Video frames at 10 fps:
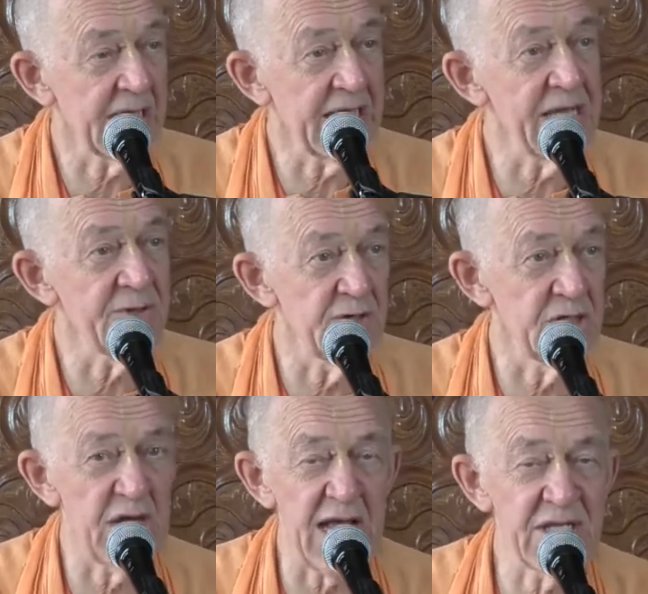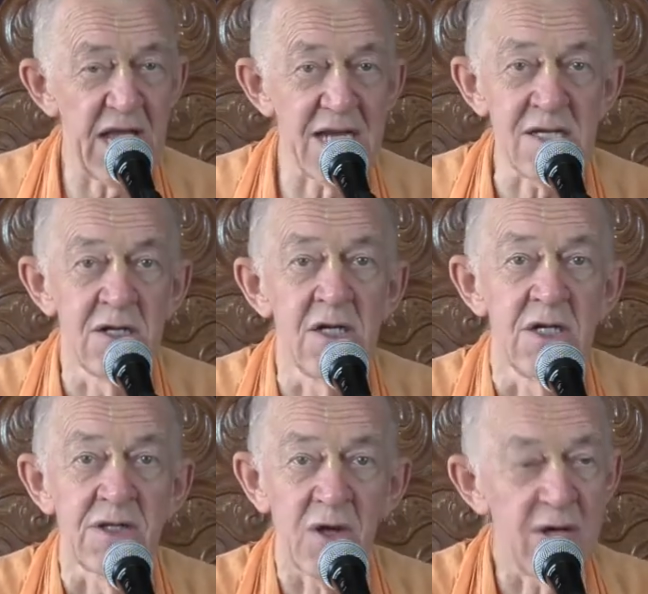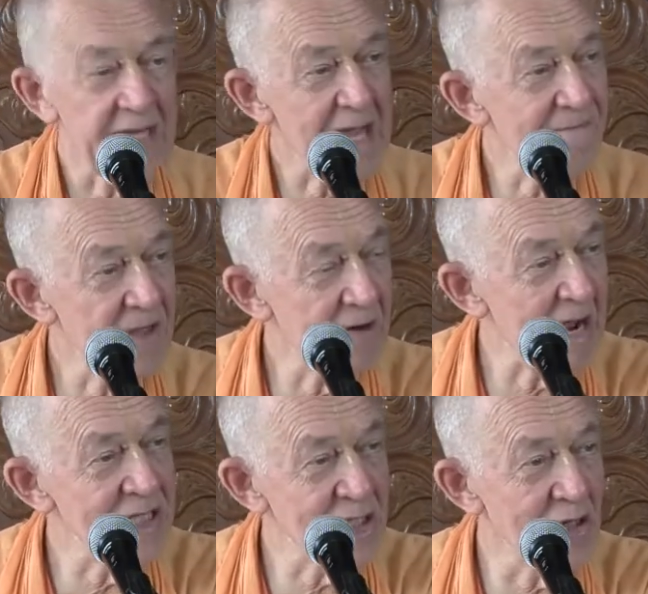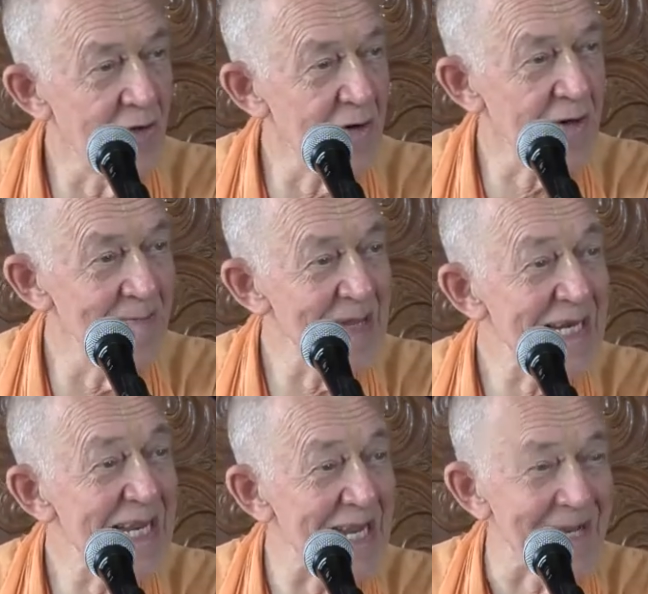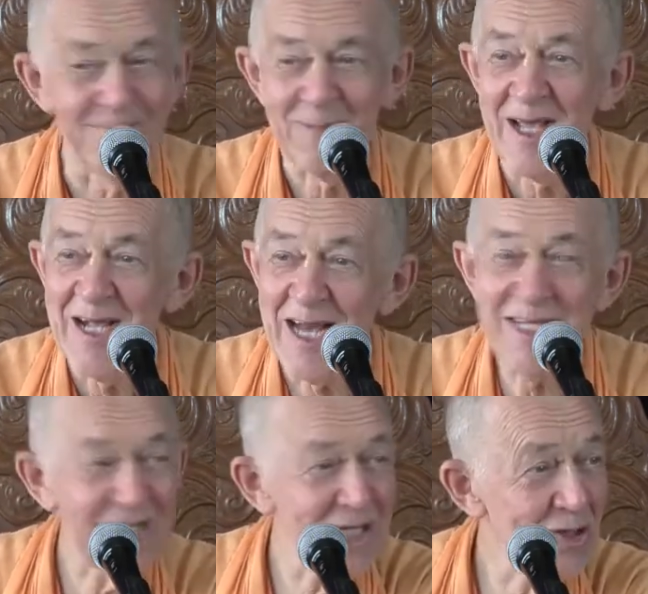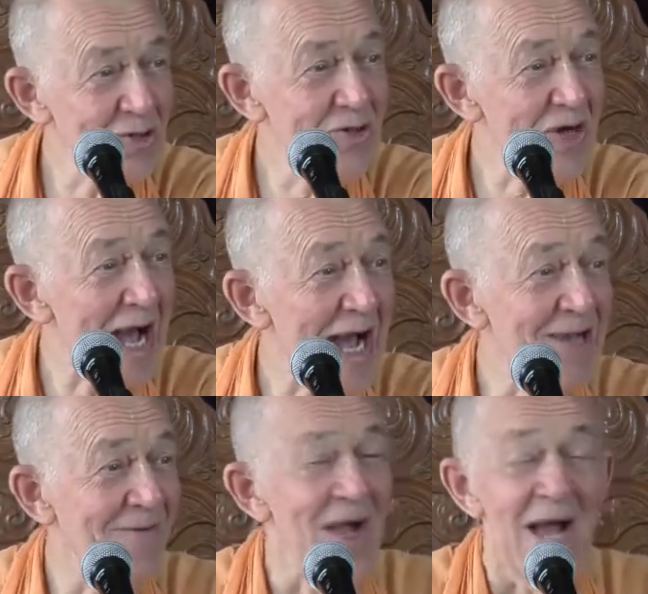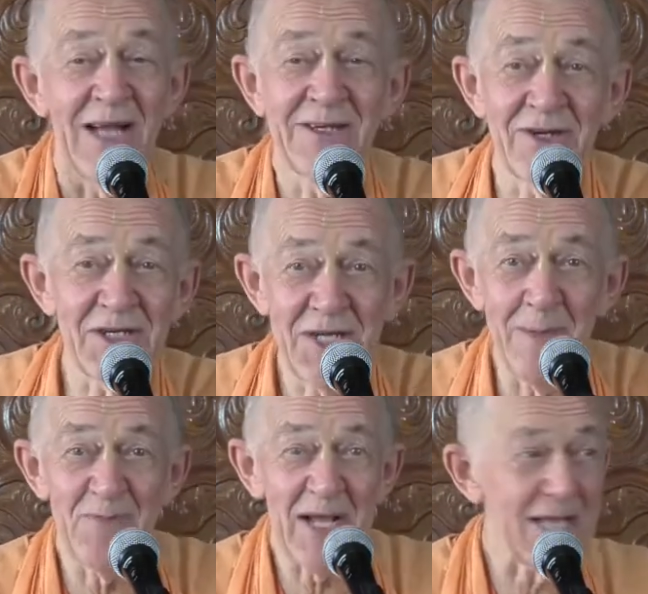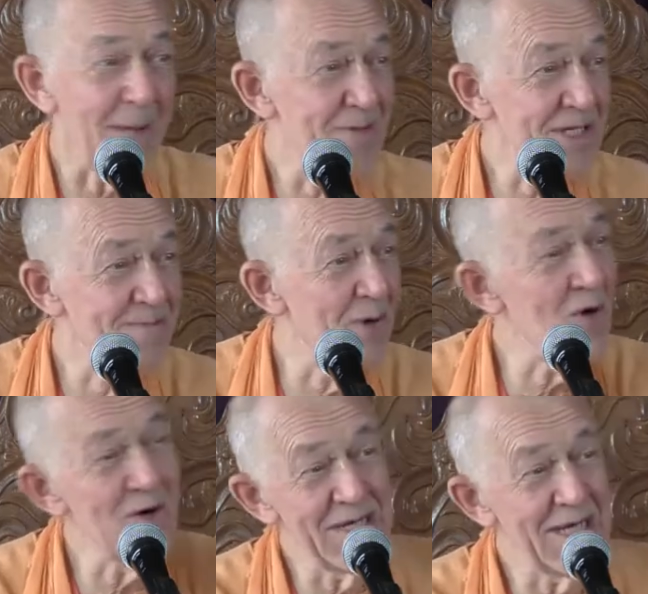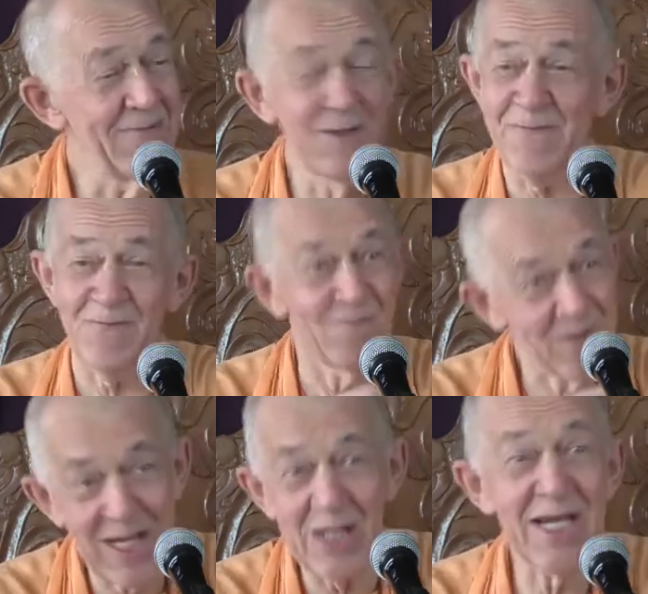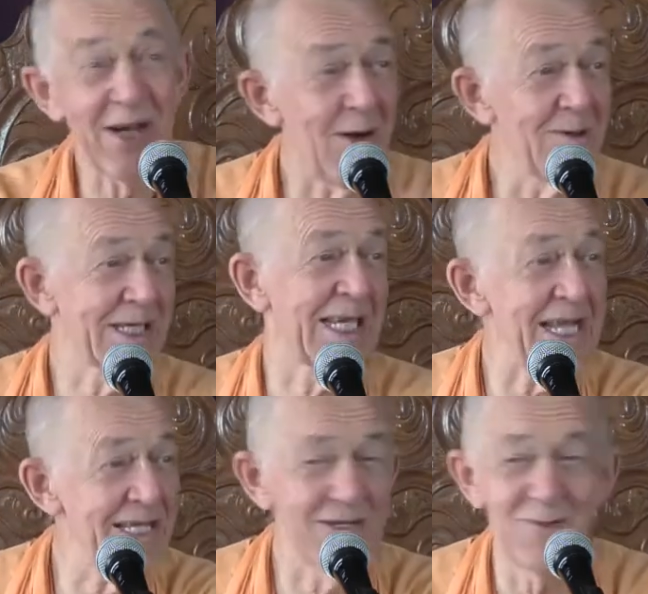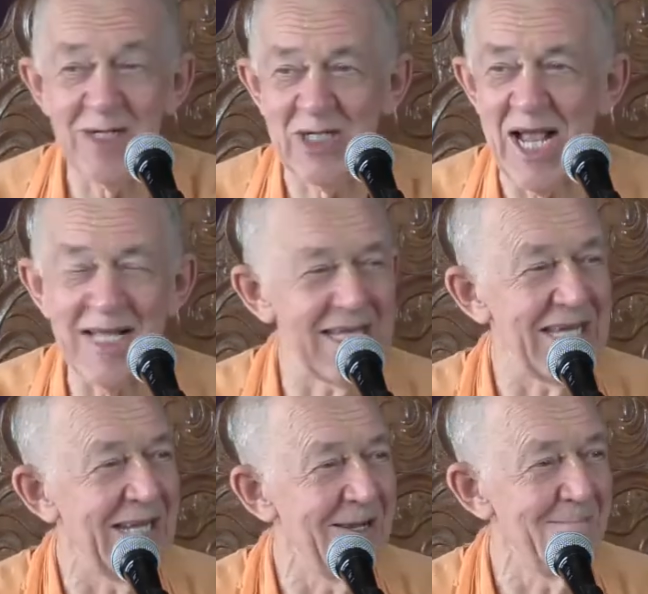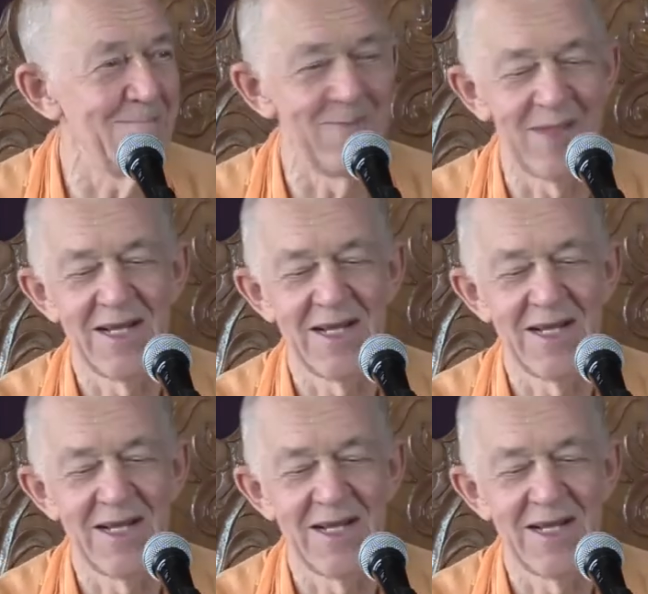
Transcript: the kings were chasing, so he gave the reins to Rukmini. And he said, You drive. And Krishna picked up his bow and he was killing all the kings who were chasing him.